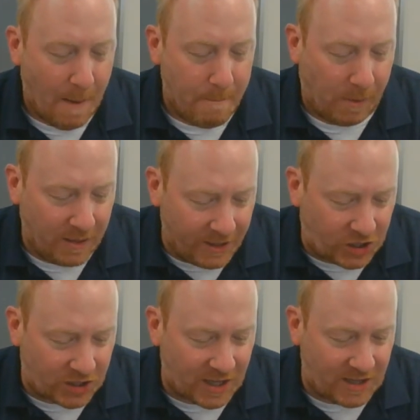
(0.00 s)

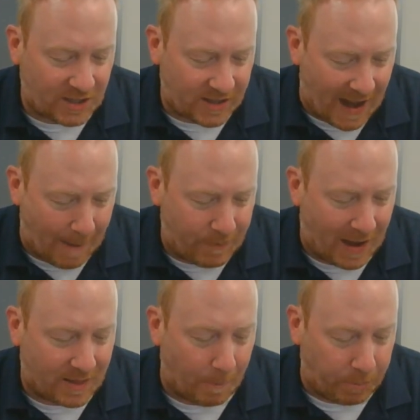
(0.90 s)
maliciously snapped
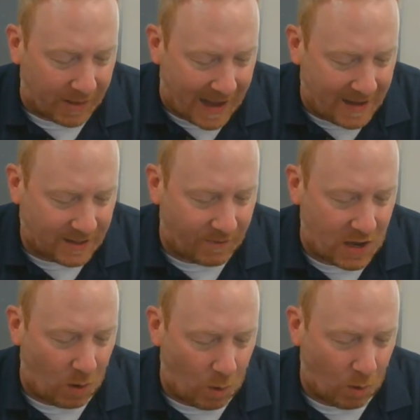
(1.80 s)
at the blades of
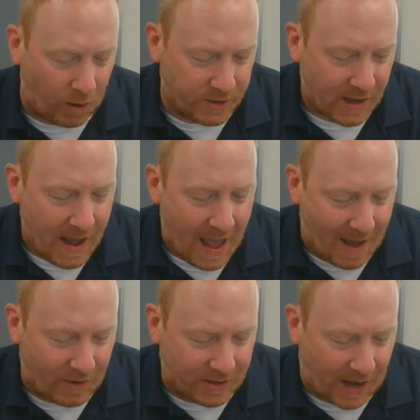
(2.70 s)
the oars
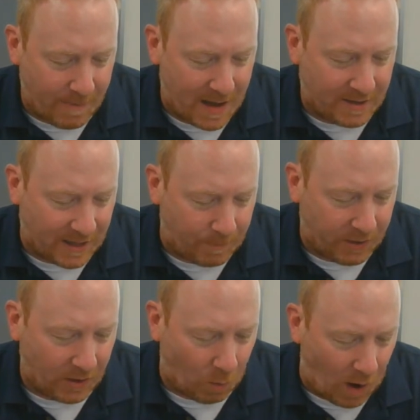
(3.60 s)
every time they dipped
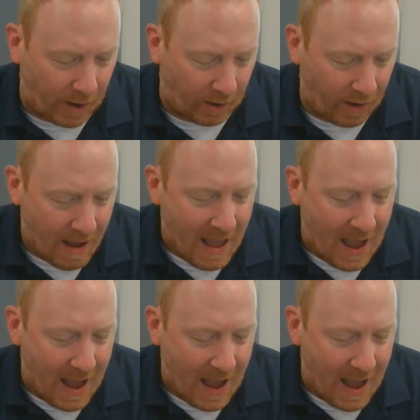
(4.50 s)
in the water,